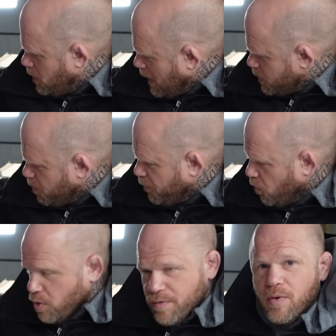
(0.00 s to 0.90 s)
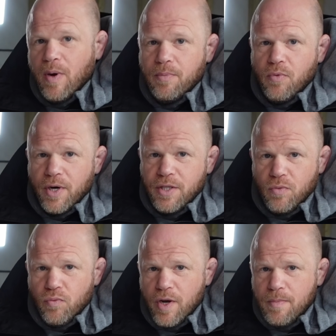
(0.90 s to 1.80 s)
That's before if you upgrade
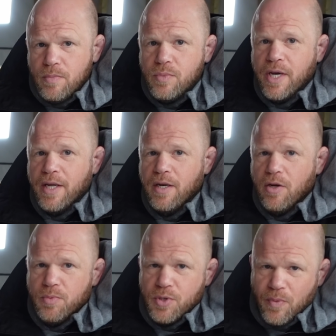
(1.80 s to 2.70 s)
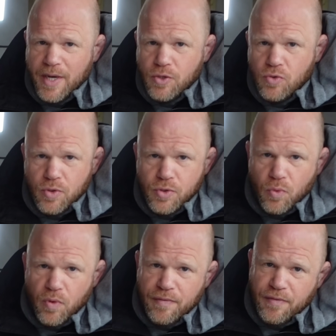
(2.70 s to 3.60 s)
the rims, add any optional extras,
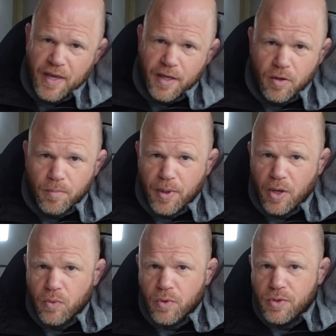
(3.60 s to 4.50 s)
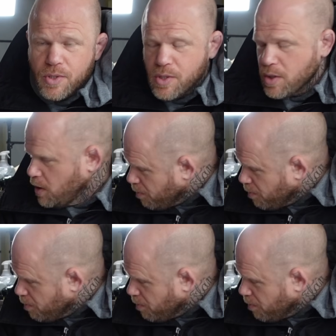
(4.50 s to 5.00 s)
all the fitting components.